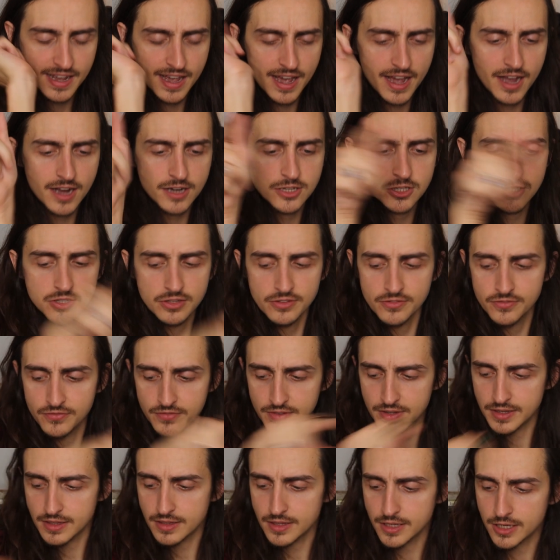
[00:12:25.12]
I actually
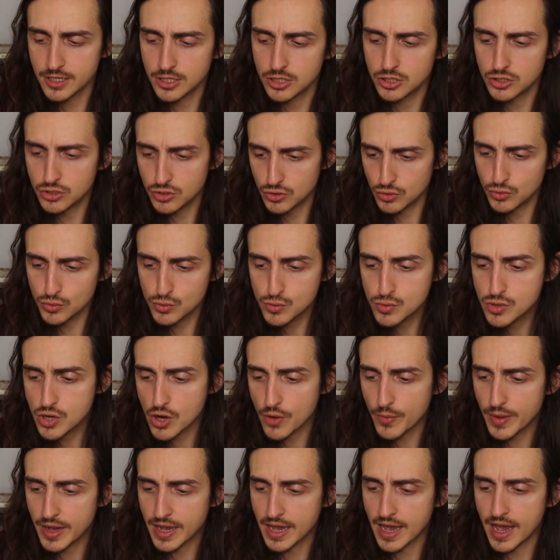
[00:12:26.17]
feel like you
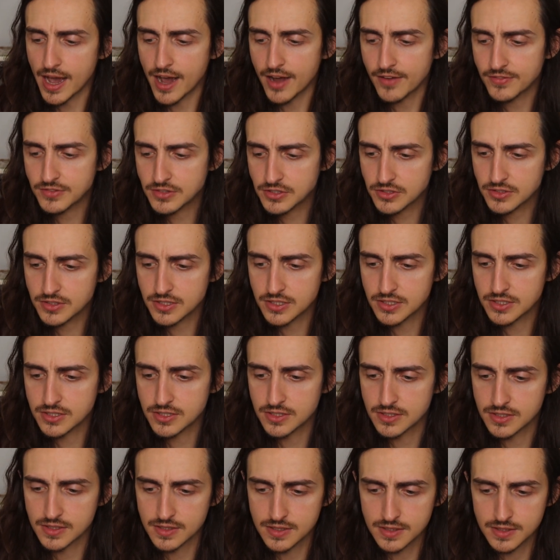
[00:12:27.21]
going after
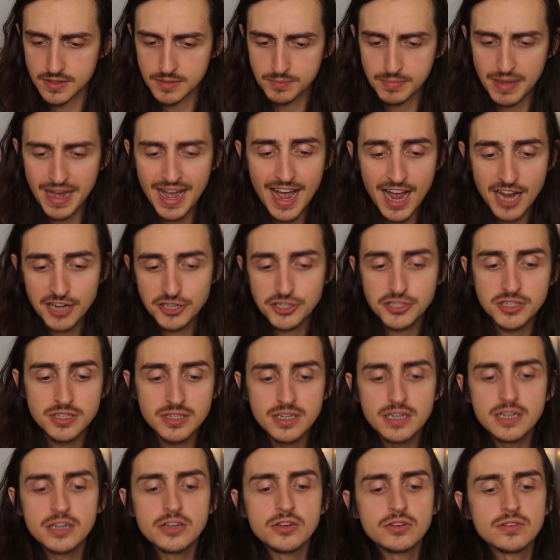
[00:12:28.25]
this
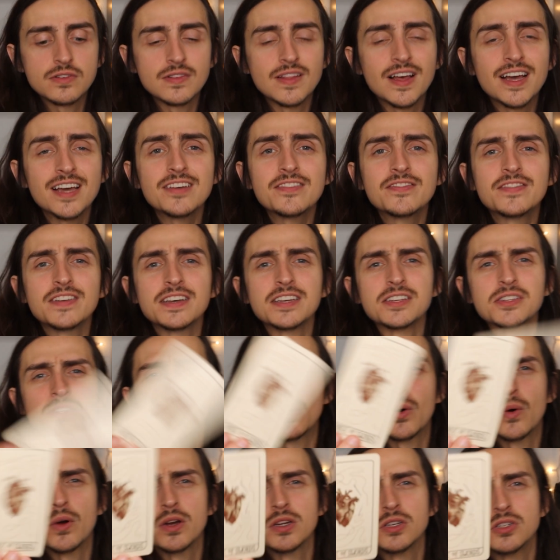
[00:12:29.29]
passion in your life is
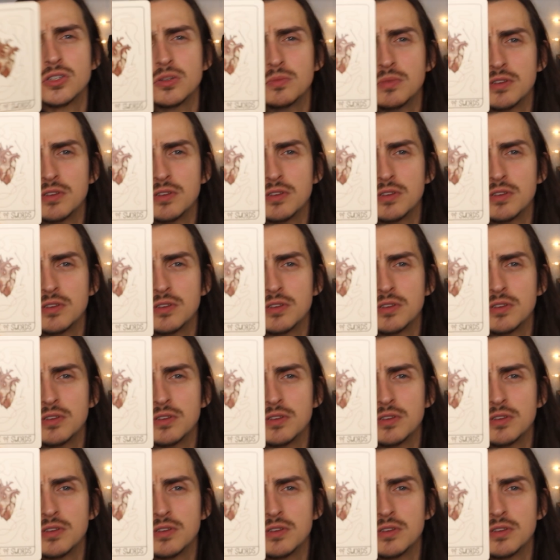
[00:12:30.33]
going to